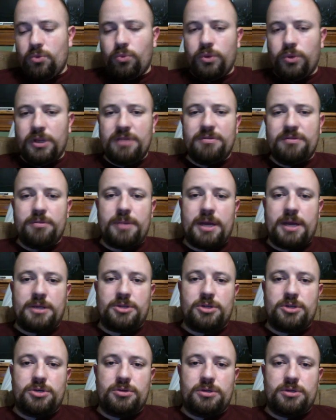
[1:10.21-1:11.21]
live in
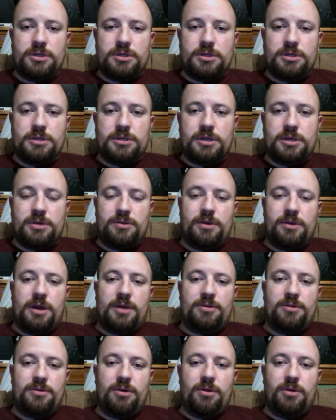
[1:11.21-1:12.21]
Massachusetts, as you
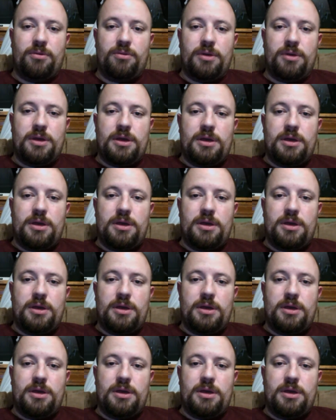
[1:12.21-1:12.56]
guys know,